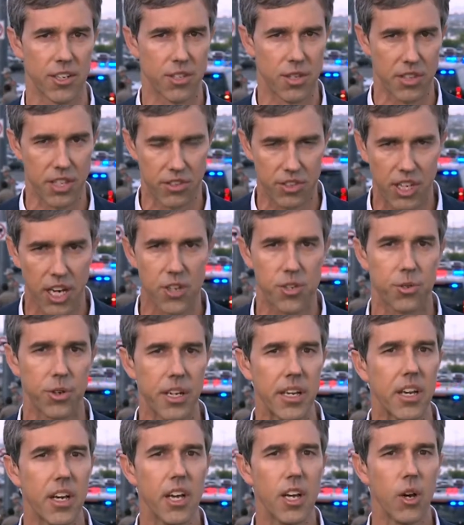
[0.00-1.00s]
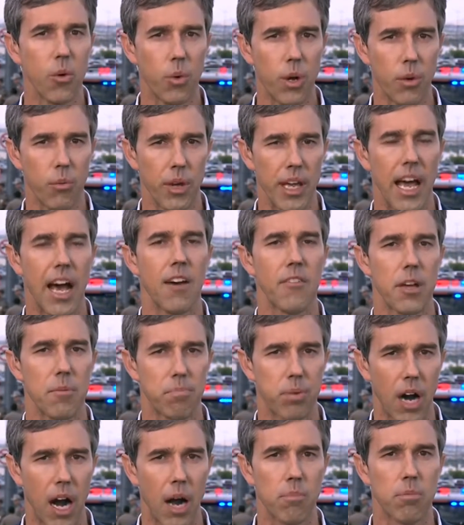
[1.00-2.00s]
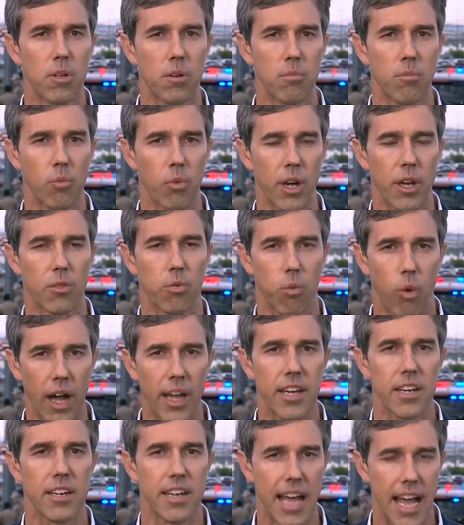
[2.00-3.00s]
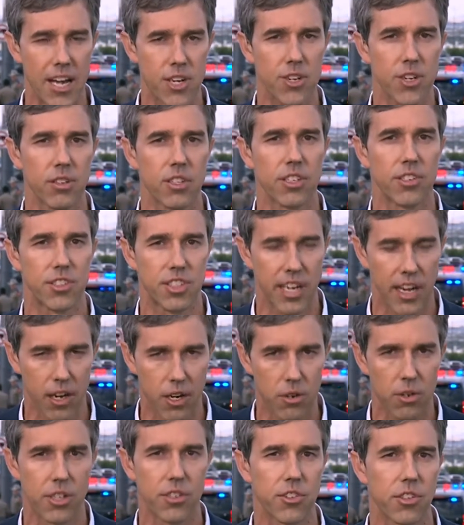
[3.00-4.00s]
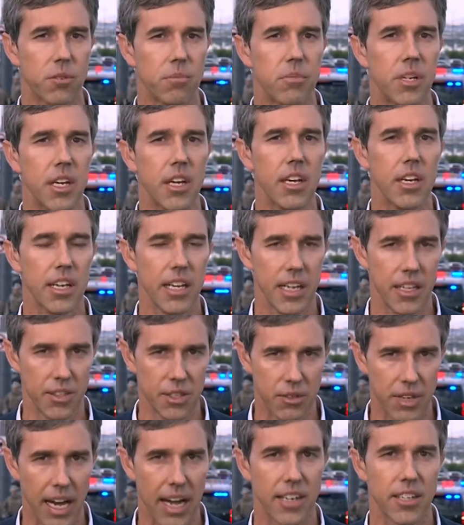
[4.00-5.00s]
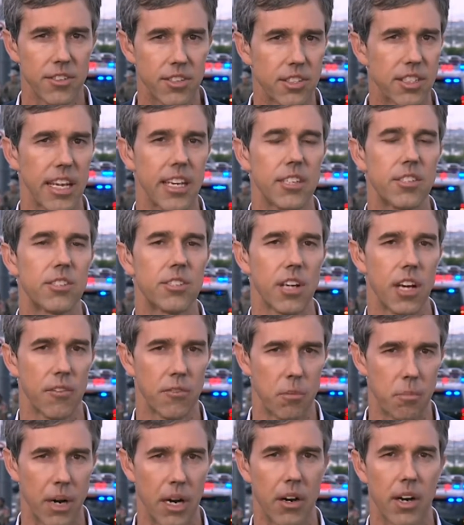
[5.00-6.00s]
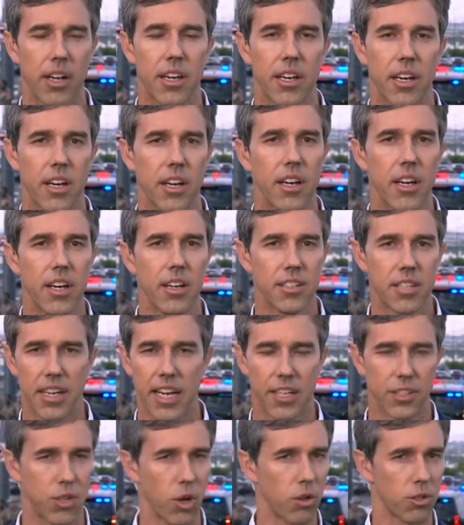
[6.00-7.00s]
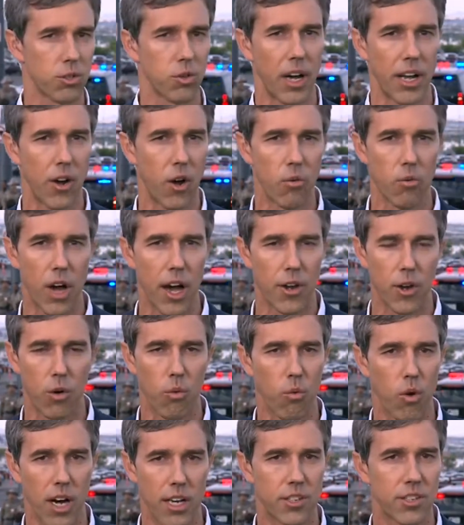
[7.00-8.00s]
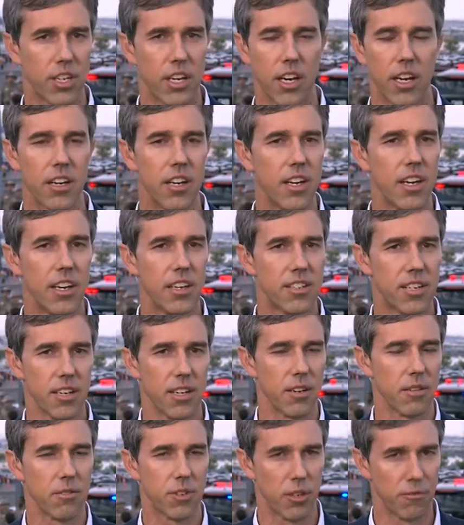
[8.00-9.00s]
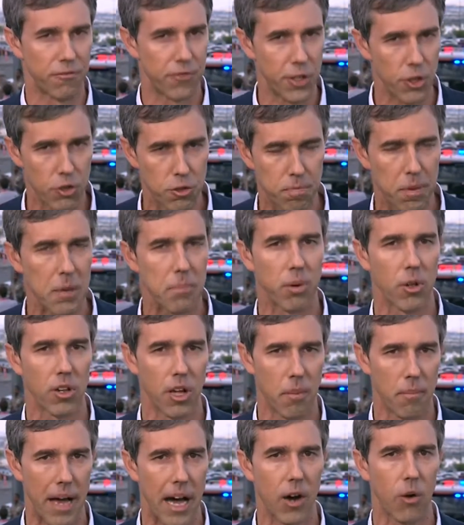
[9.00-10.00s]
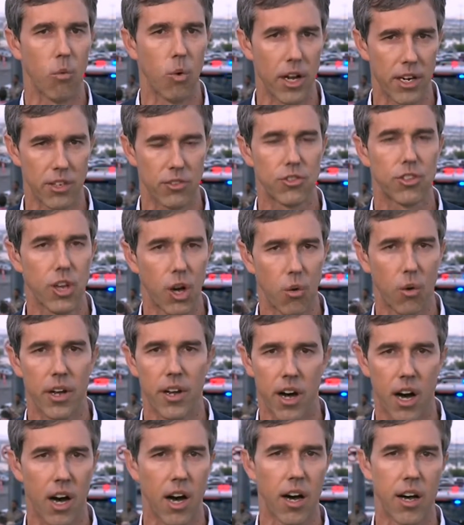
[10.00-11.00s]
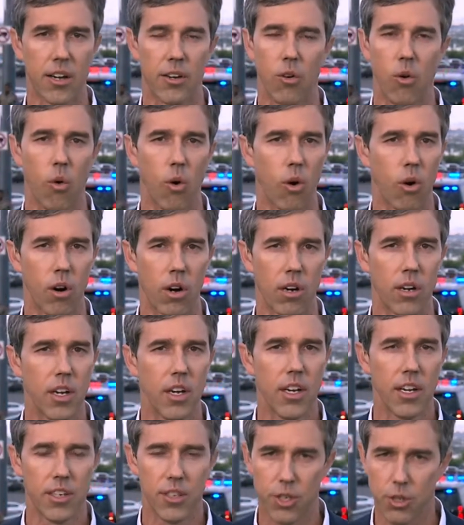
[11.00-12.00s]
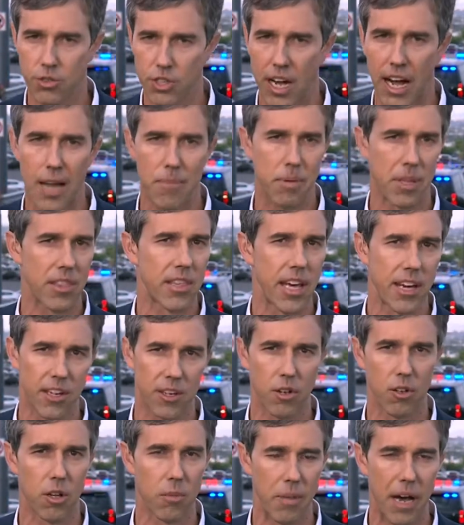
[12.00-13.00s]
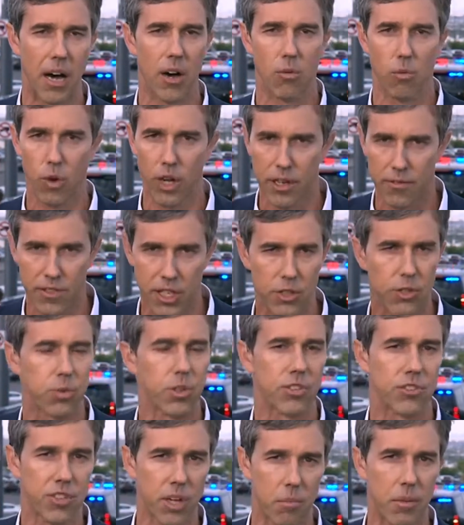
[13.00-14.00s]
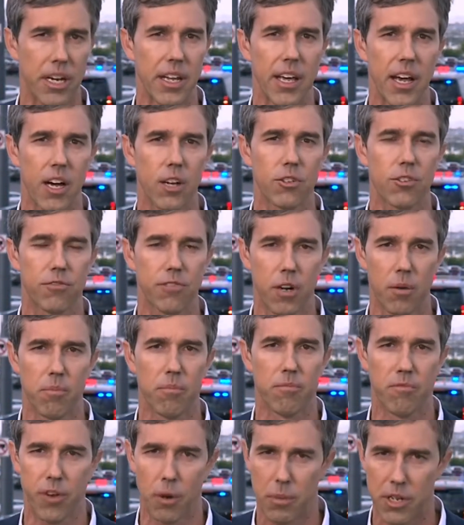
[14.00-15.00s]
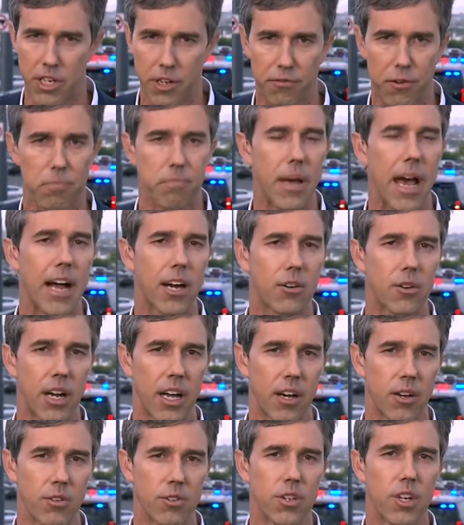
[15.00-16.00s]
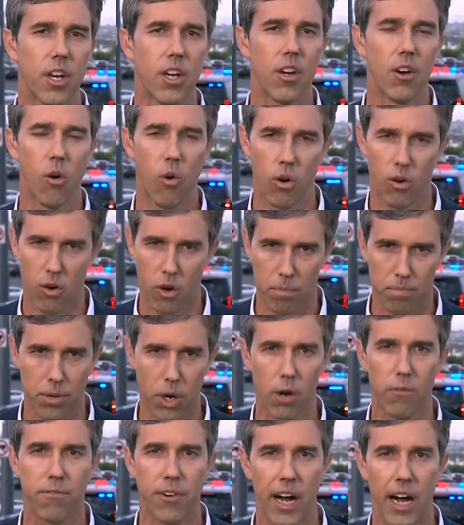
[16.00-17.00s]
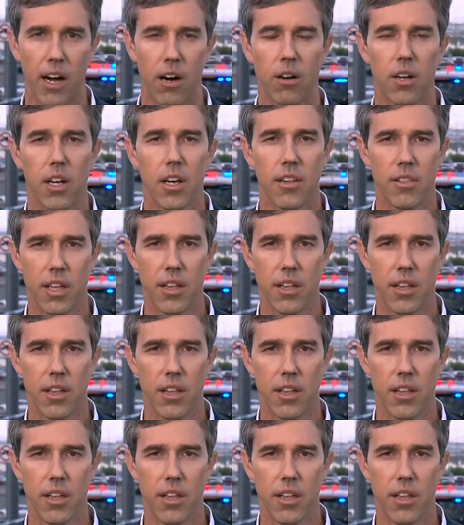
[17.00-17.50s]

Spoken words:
and to this country. We have a problem with white nationalist terrorism in the United States of America today. So I don't want to confuse people about what is going on or use a hypothetical about what if this was somebody else from a different background or profile.